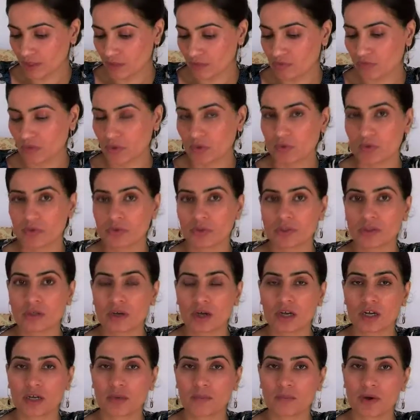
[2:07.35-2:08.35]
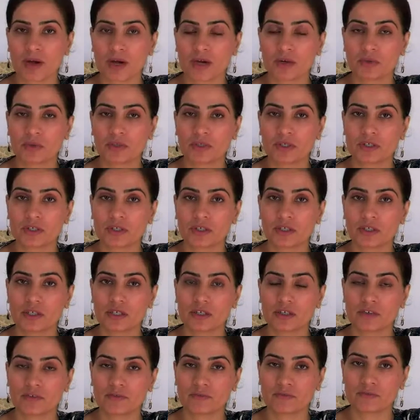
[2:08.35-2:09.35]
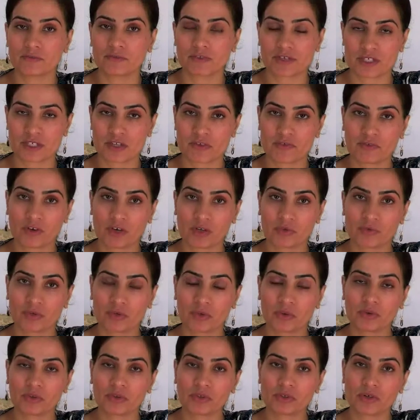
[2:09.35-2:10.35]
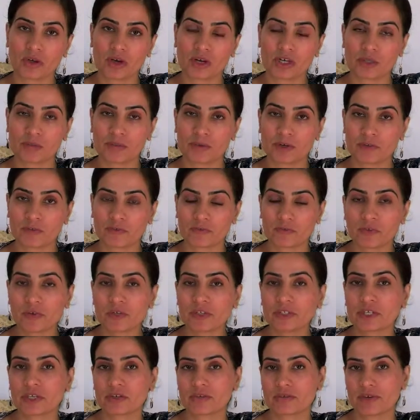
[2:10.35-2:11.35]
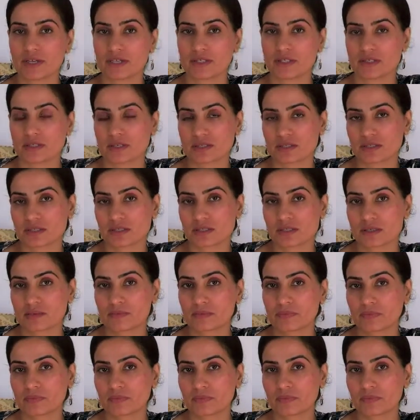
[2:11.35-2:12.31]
We're going to talk about, first of all, we're going to talk about full year residents.